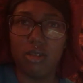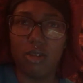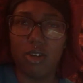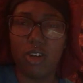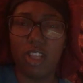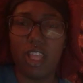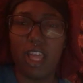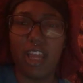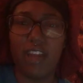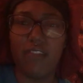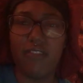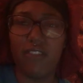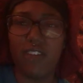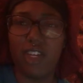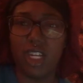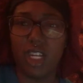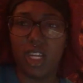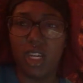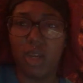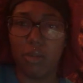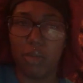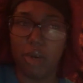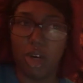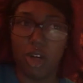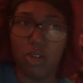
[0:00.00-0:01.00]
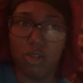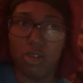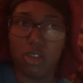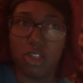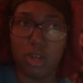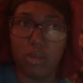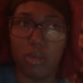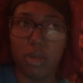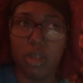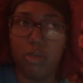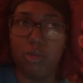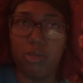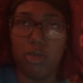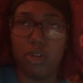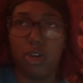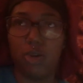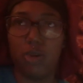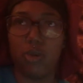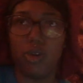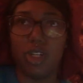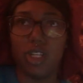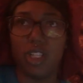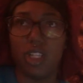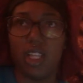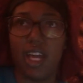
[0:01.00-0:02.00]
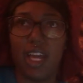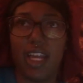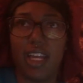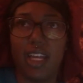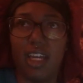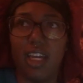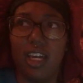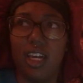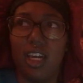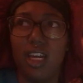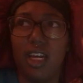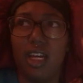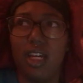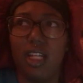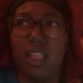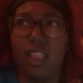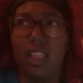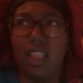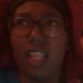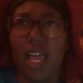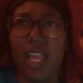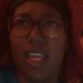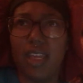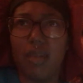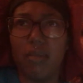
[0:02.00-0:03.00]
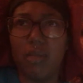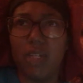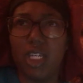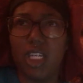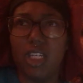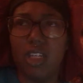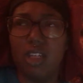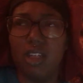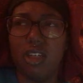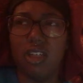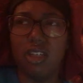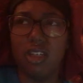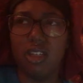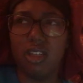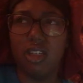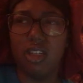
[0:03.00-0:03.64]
or like fit in most or people wanna like like me.